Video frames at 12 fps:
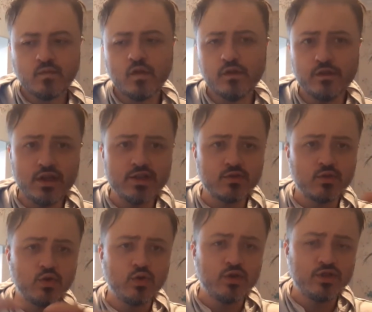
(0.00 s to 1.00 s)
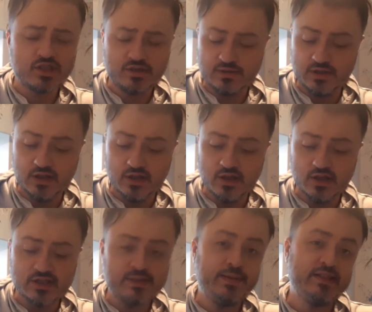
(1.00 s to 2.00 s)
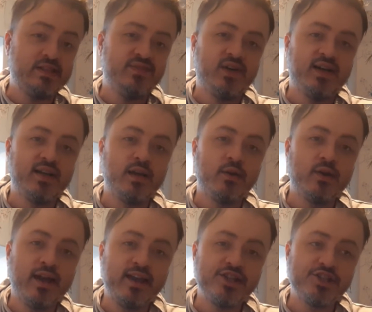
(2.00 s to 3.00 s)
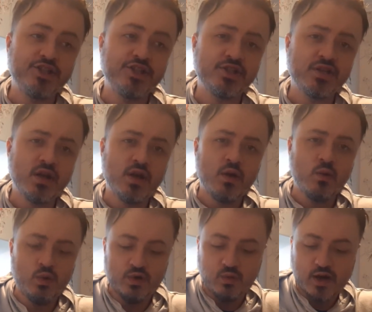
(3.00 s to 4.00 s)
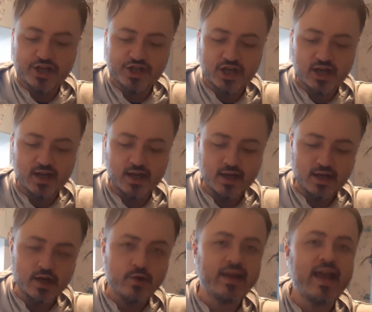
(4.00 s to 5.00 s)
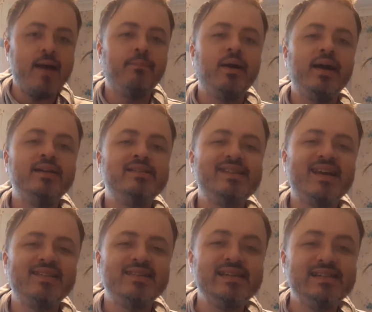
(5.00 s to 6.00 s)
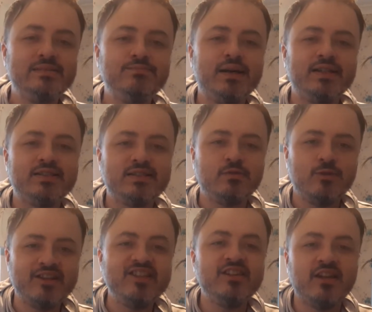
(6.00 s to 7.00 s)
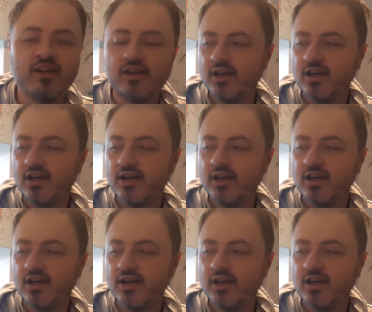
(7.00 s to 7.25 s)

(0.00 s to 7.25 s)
These are all specified locations with which a campaign setting is based within.